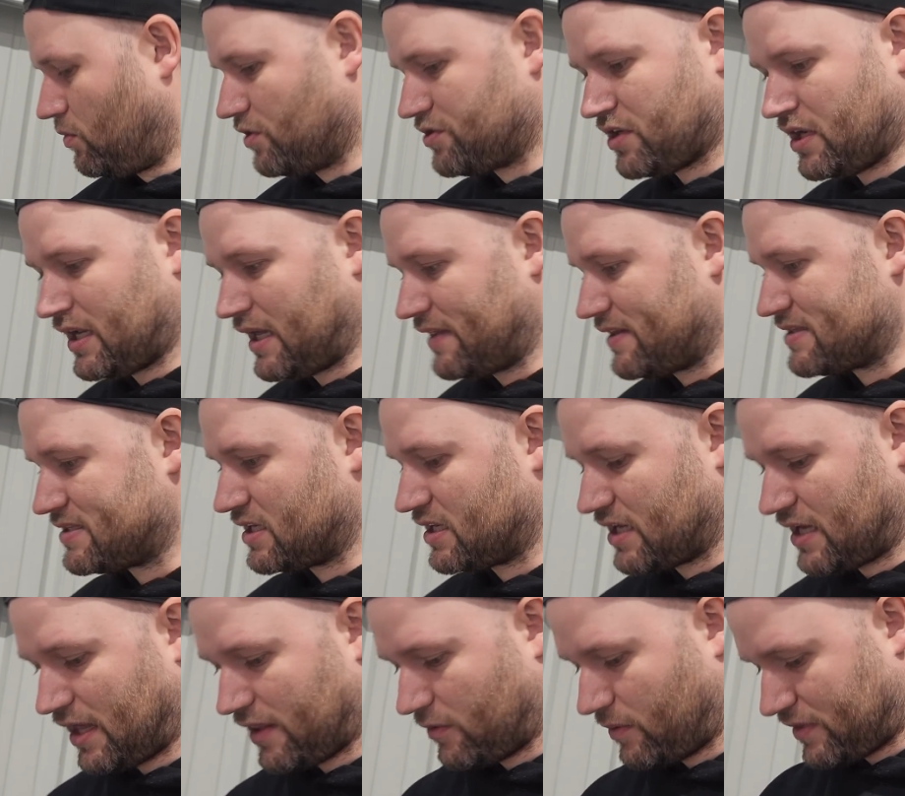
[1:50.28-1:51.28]
we'll try to get this thing
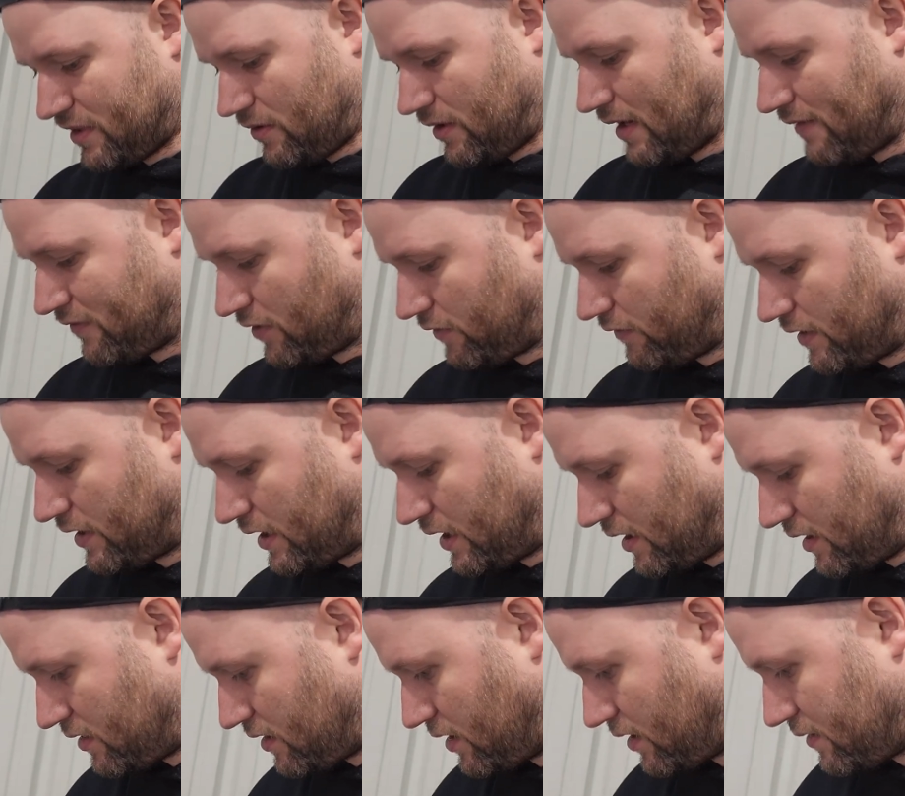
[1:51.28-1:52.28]
together without having to read
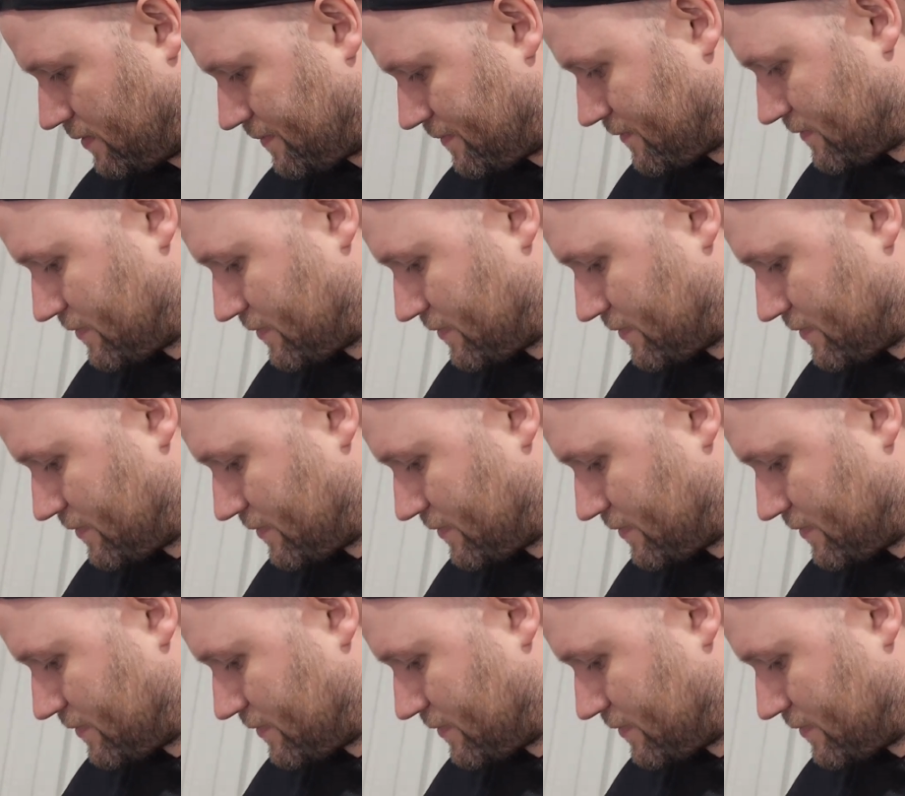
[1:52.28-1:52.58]
anything.